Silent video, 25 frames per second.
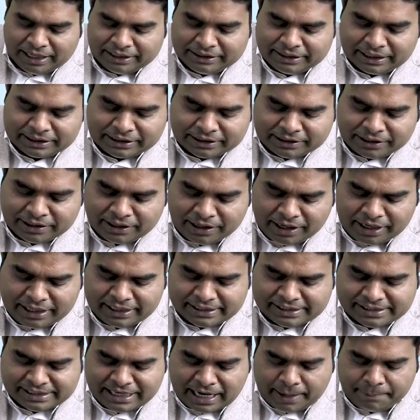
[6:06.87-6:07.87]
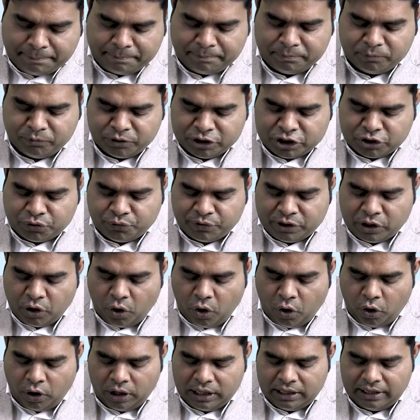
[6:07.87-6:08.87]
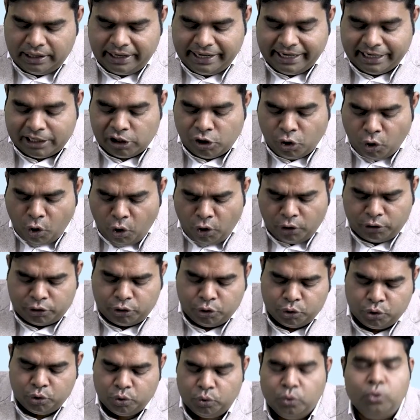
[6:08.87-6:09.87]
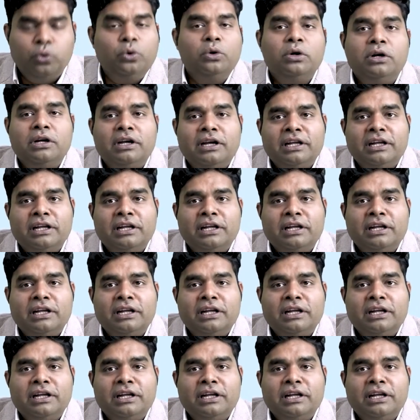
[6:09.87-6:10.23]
The third step, which we all ignore to do,